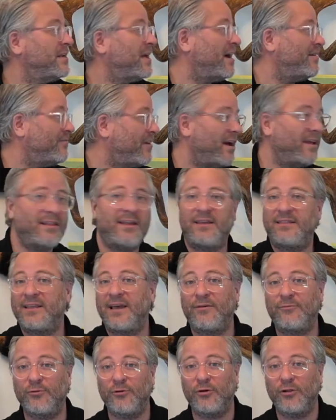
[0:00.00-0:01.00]
I violate
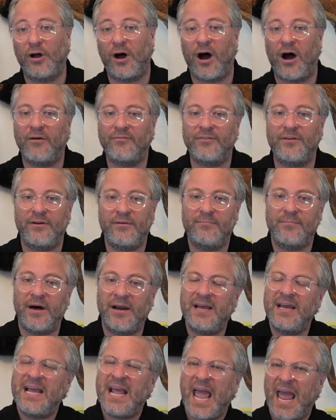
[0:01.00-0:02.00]
that rule often, but
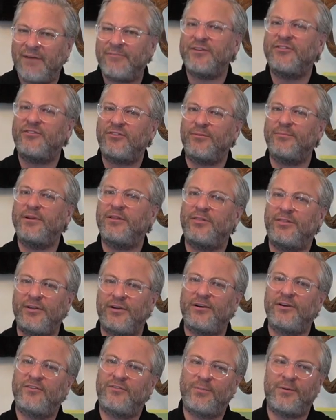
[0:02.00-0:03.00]
every sermon in
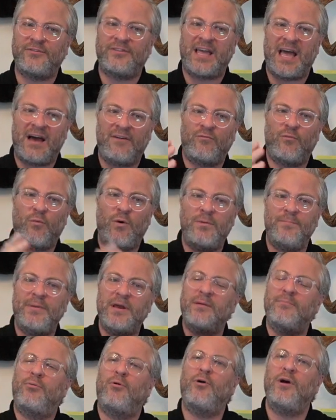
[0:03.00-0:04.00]
theory is supposed to have one
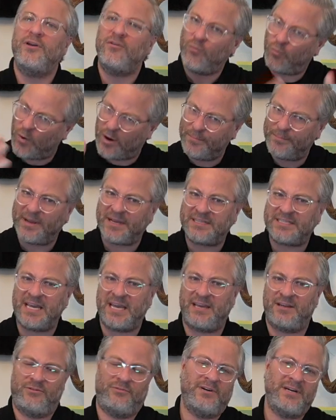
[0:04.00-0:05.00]
big point, one big
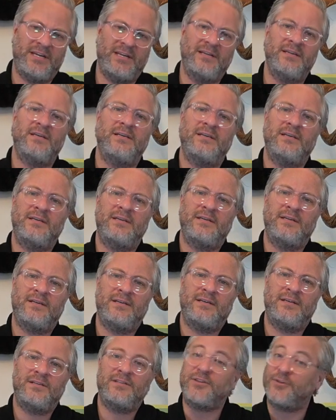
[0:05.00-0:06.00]
takeaway.
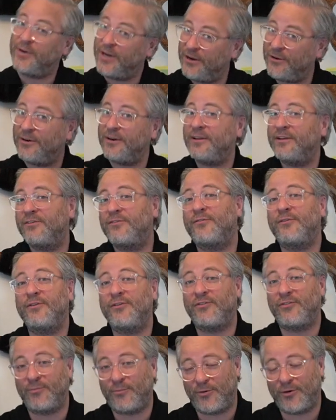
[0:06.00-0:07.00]
So here it is for
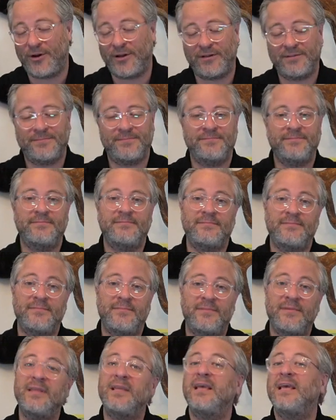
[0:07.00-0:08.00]
this morning.
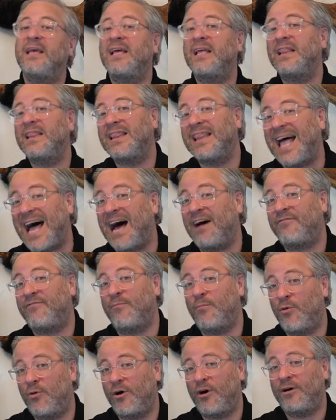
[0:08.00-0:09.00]
Laugh
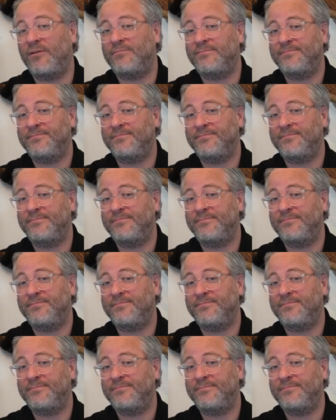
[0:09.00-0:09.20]
more.